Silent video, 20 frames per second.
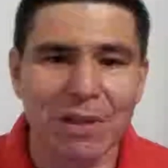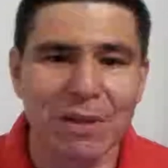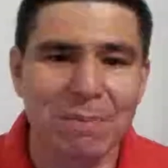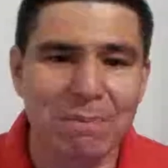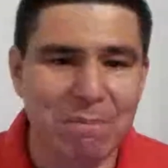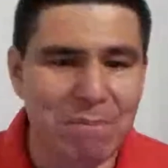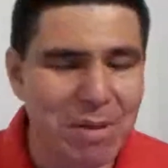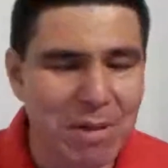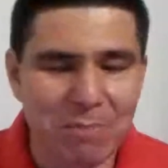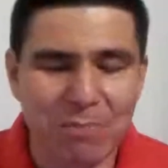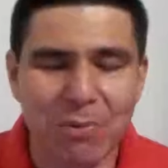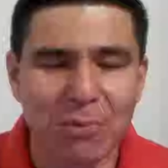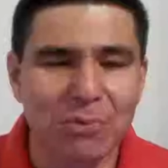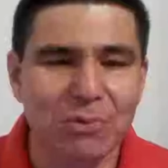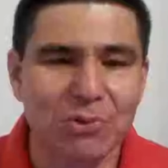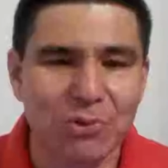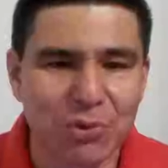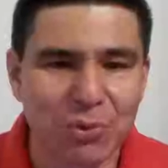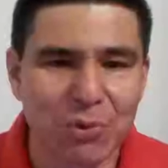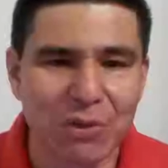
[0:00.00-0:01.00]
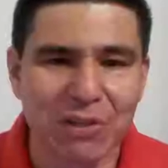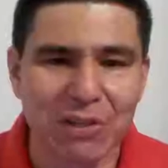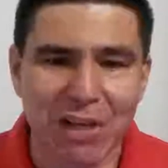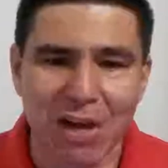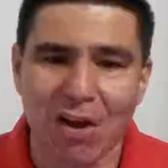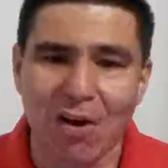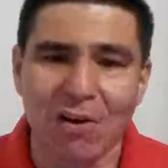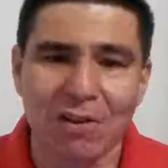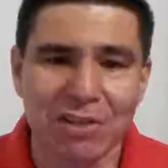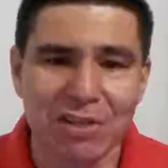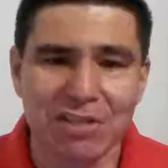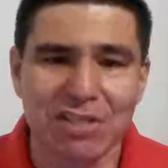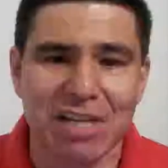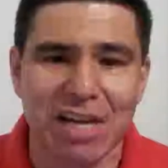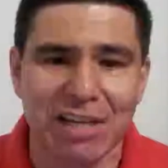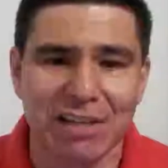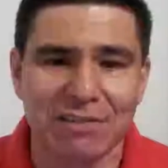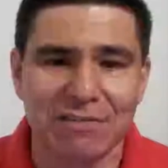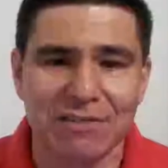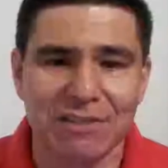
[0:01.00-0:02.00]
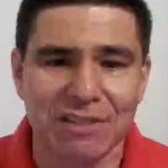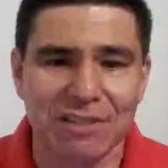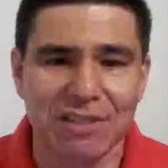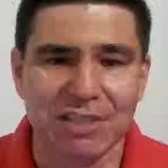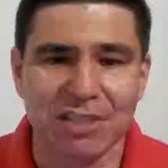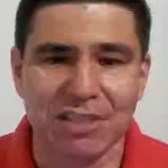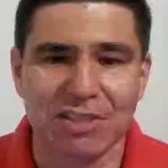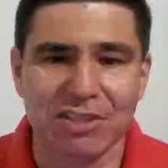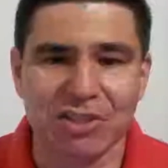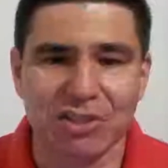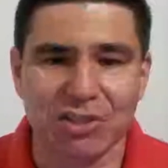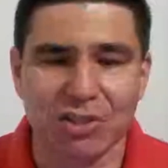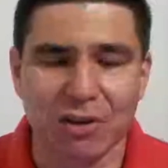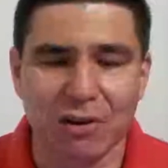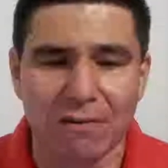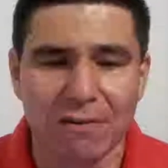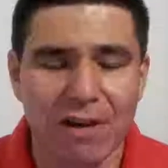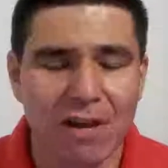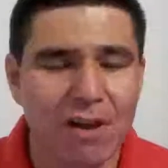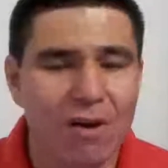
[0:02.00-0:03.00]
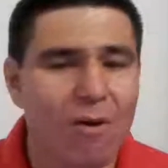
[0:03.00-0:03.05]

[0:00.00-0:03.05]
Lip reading: and people doing all this kind of silly stuff,